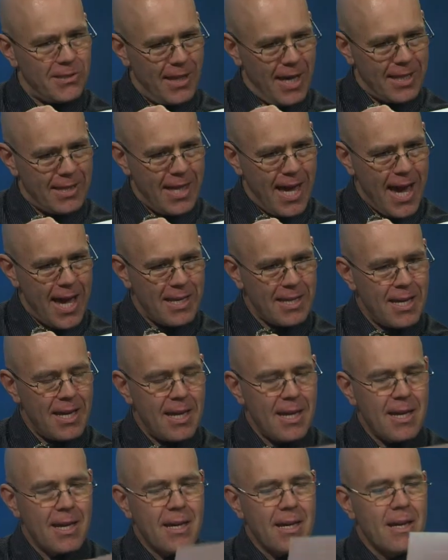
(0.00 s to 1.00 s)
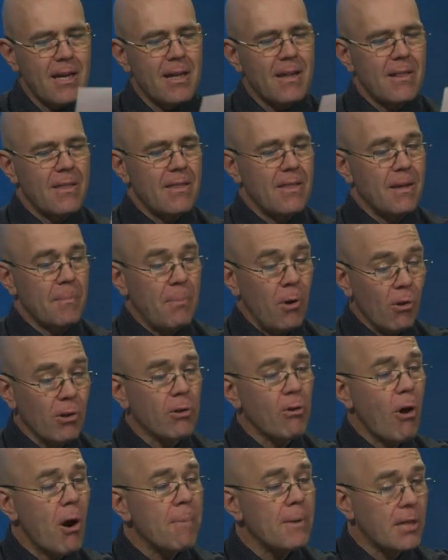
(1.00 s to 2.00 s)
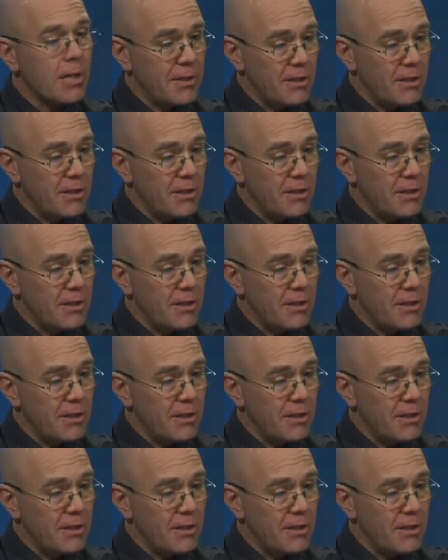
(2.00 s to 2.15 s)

like that, the polar orbiter,